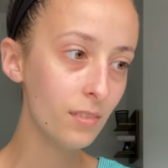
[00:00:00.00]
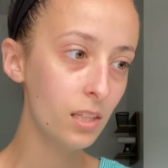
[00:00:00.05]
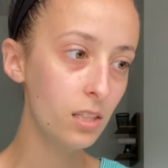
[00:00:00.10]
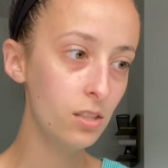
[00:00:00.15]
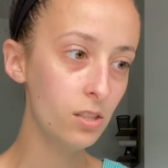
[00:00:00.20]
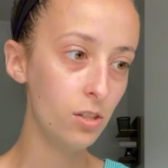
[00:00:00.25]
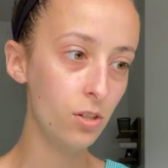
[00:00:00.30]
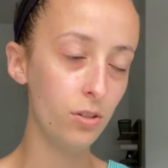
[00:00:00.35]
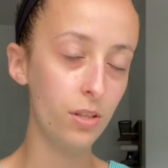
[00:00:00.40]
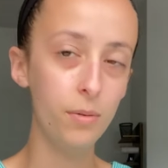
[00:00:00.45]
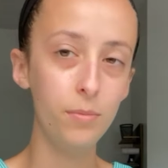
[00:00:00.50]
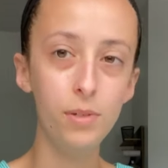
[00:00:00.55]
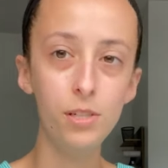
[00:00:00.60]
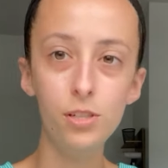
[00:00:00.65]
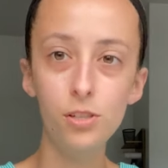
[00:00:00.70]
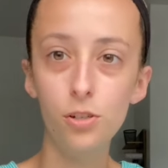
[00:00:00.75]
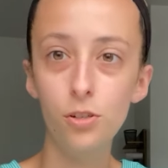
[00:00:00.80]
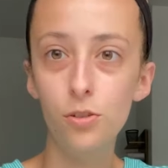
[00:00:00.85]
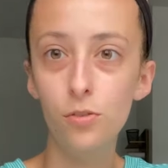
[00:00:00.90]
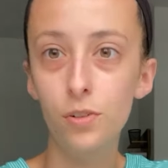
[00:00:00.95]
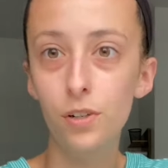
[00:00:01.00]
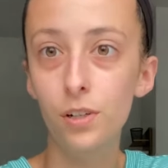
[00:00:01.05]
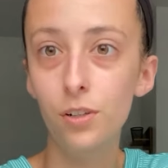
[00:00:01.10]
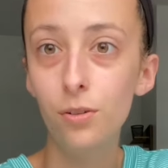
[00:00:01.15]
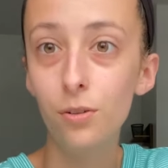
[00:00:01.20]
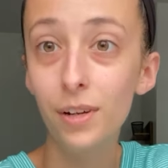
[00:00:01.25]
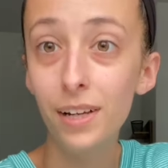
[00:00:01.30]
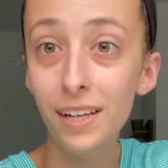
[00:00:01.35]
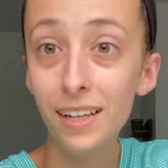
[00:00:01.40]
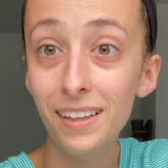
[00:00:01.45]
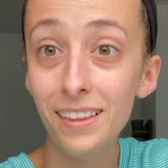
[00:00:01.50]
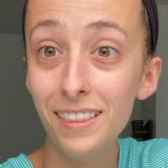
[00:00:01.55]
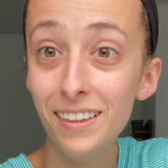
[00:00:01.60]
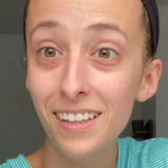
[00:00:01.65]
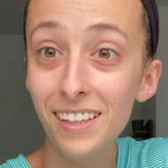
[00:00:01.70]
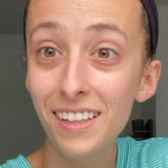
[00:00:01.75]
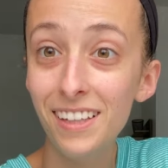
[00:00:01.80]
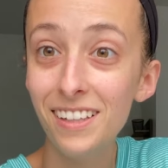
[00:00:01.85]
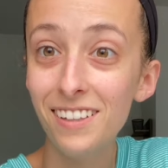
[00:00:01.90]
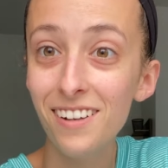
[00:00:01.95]
So let me show you real quick
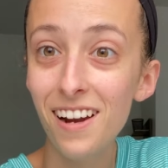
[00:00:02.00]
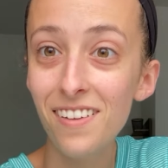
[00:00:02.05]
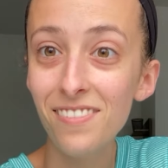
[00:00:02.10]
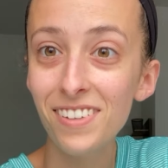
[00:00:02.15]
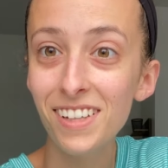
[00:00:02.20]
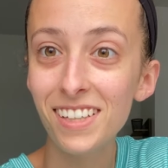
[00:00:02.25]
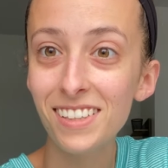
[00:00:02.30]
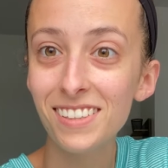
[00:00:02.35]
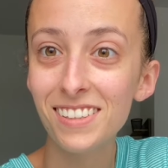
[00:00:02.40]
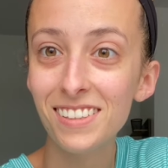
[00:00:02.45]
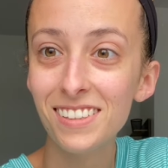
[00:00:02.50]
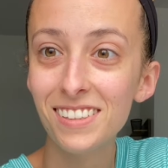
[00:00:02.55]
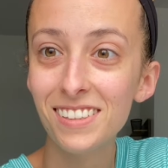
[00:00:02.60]
the graphics.